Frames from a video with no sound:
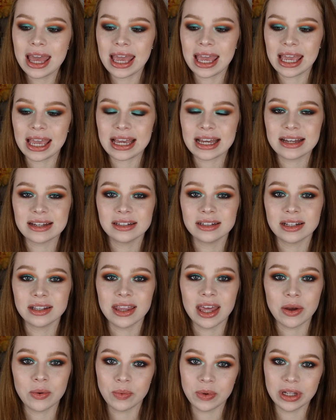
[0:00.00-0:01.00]
and
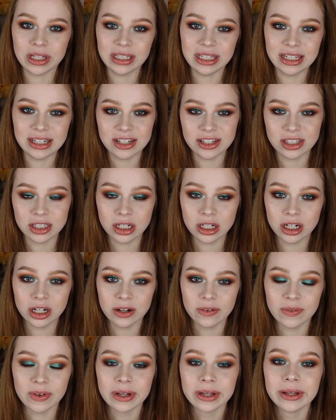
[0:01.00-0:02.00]
they really
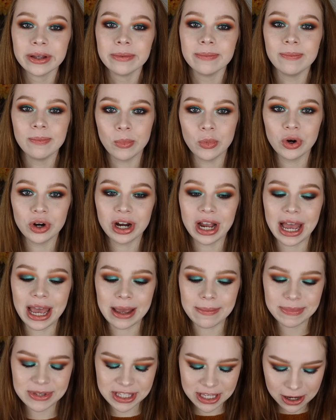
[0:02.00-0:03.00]
deserve more
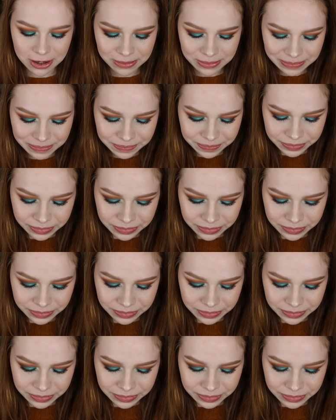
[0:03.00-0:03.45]
hype." So,